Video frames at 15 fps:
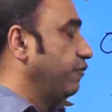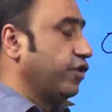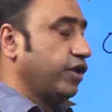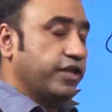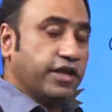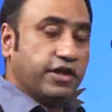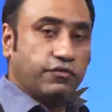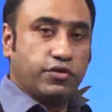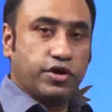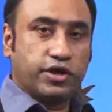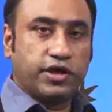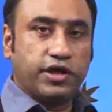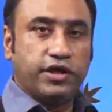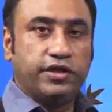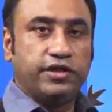while they are
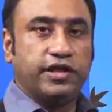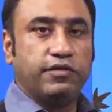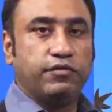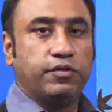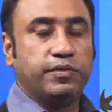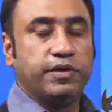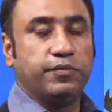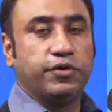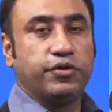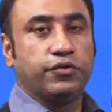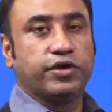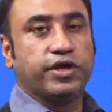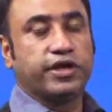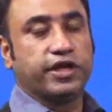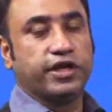working, they will be able to
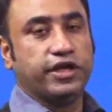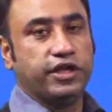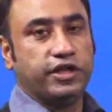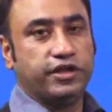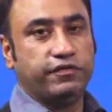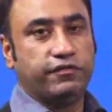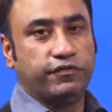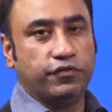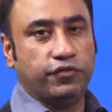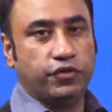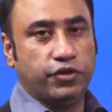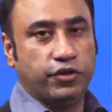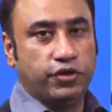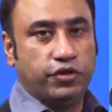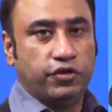get a healthy food.
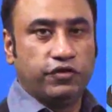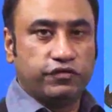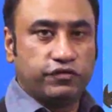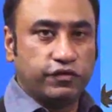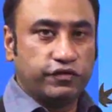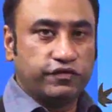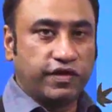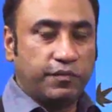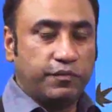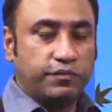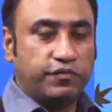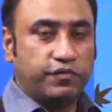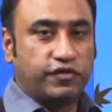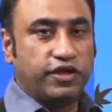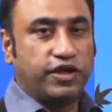So, some
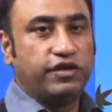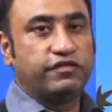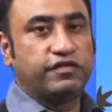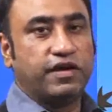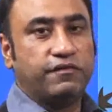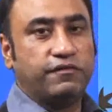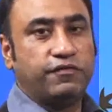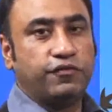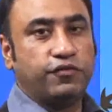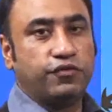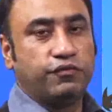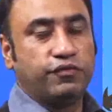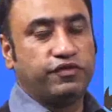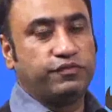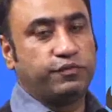food
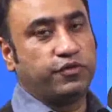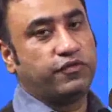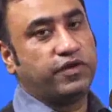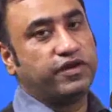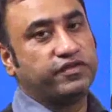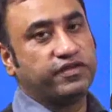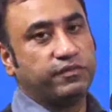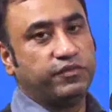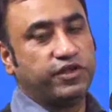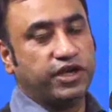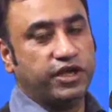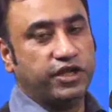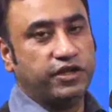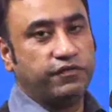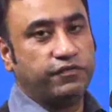which provides them the
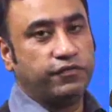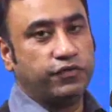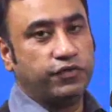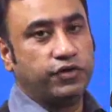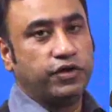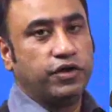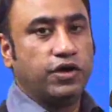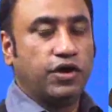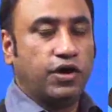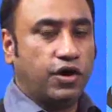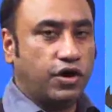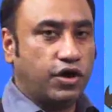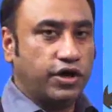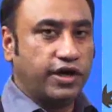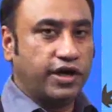healthy food
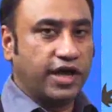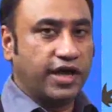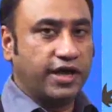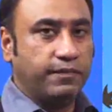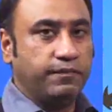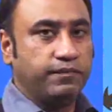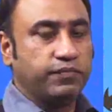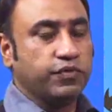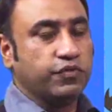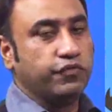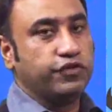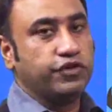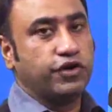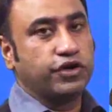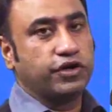on time
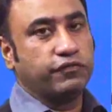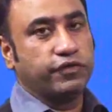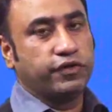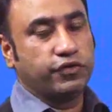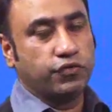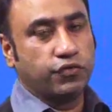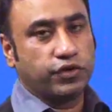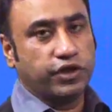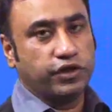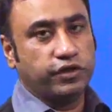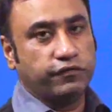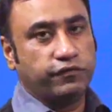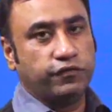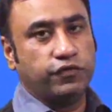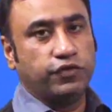without even cooking the
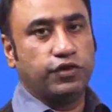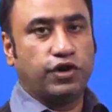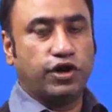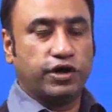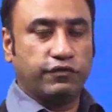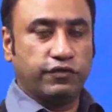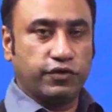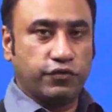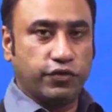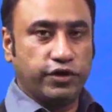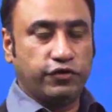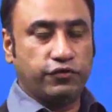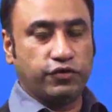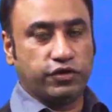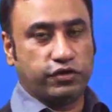food or even going
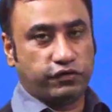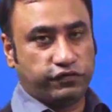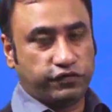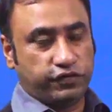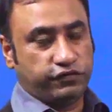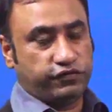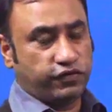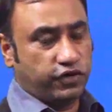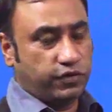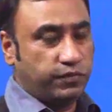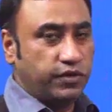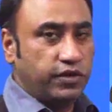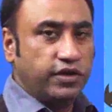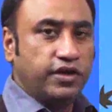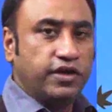to a grocery shop
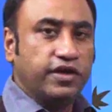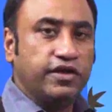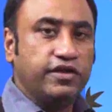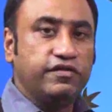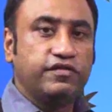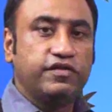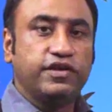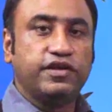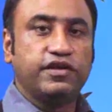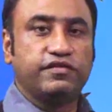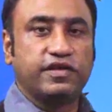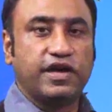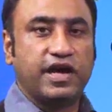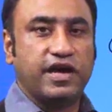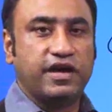is the
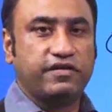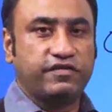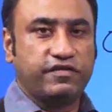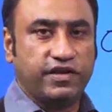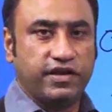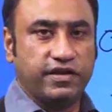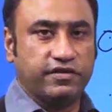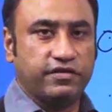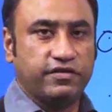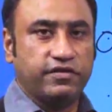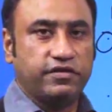desired state.